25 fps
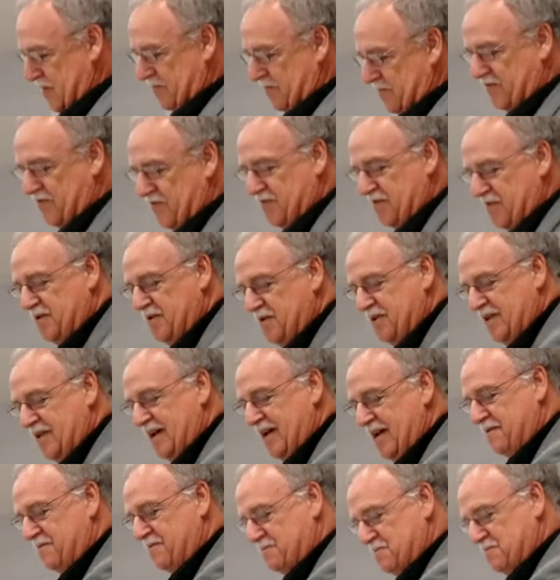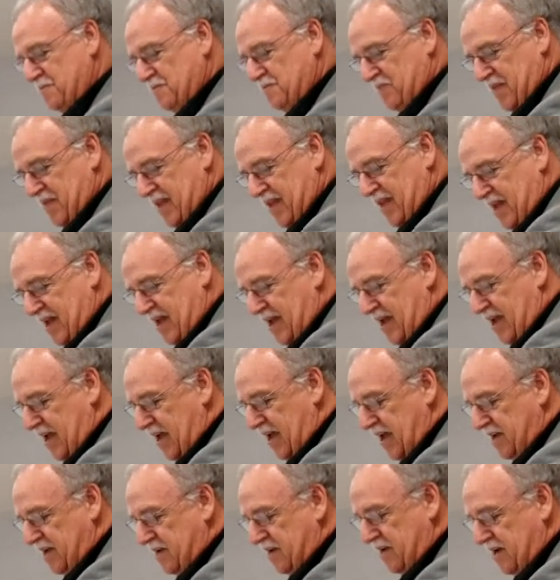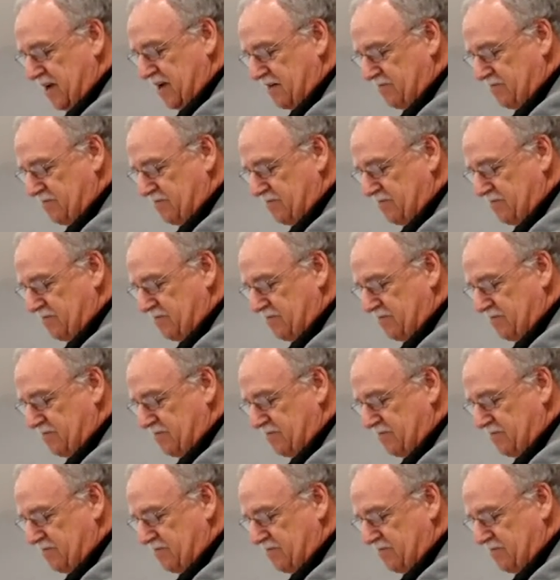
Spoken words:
people for doing that. And